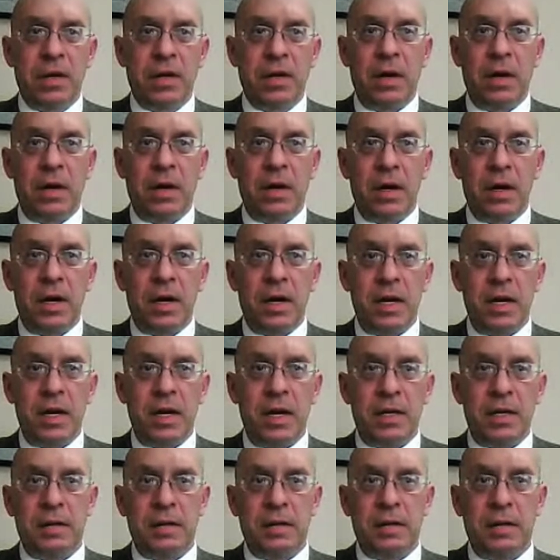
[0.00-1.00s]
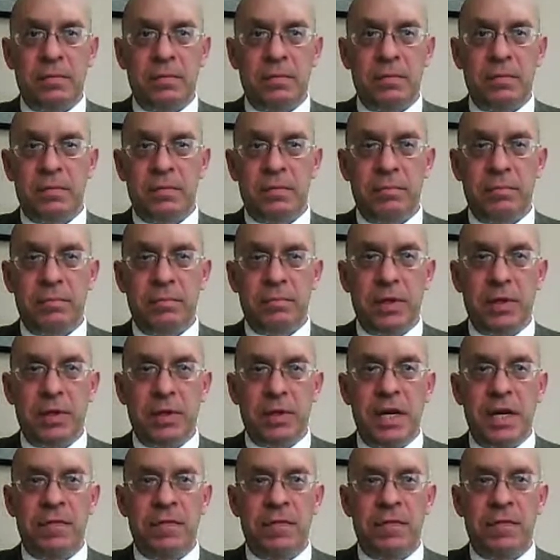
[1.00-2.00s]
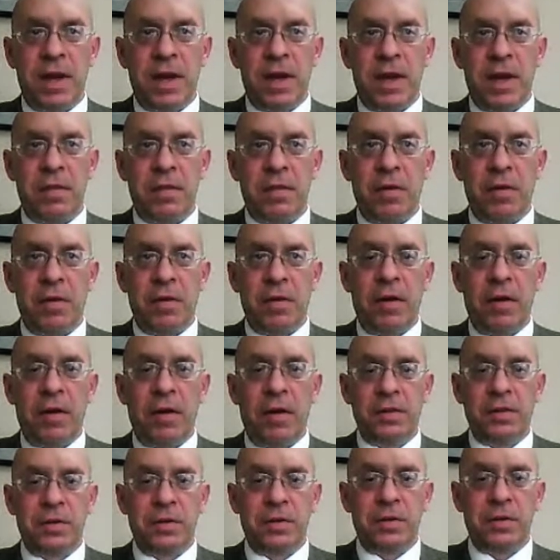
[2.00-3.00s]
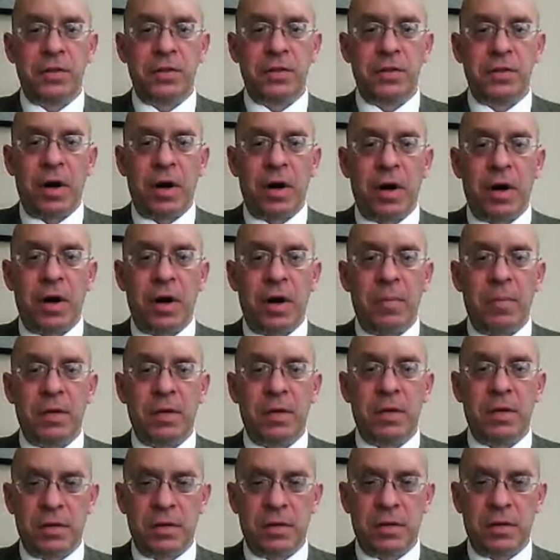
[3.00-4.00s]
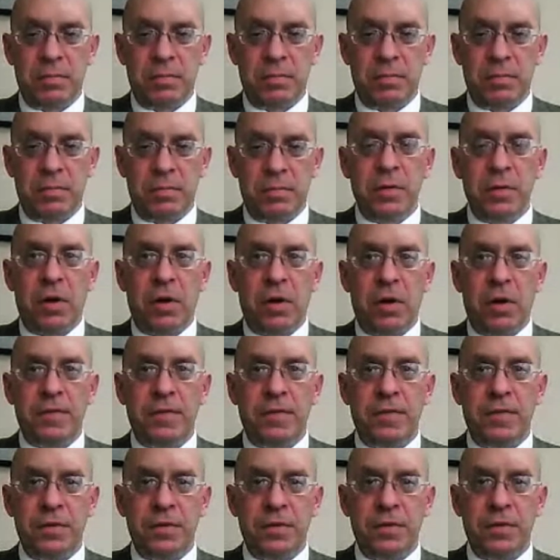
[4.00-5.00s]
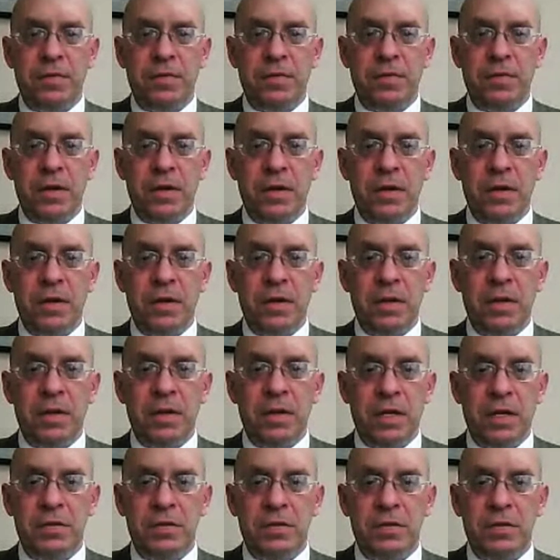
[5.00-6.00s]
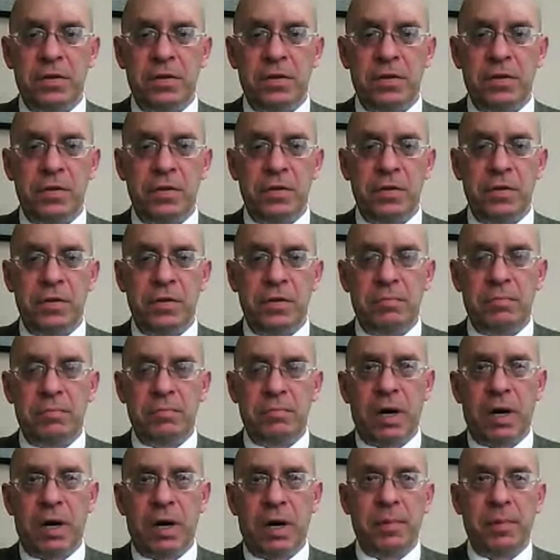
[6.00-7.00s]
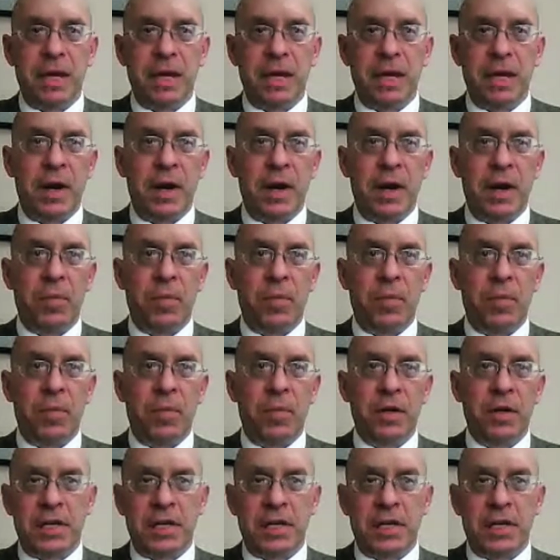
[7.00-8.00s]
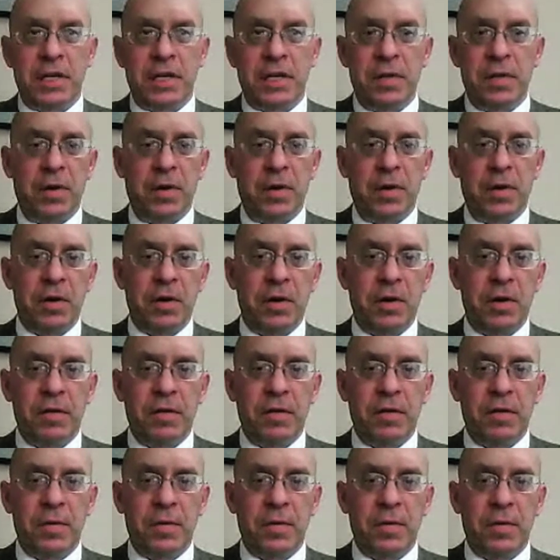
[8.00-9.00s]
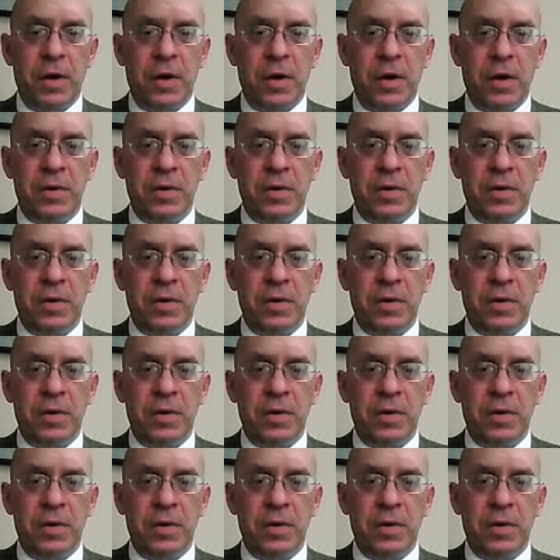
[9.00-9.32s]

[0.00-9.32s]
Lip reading: I believe that the officer's job, most officers feel, is to, probably in their words, get the drunk off the road.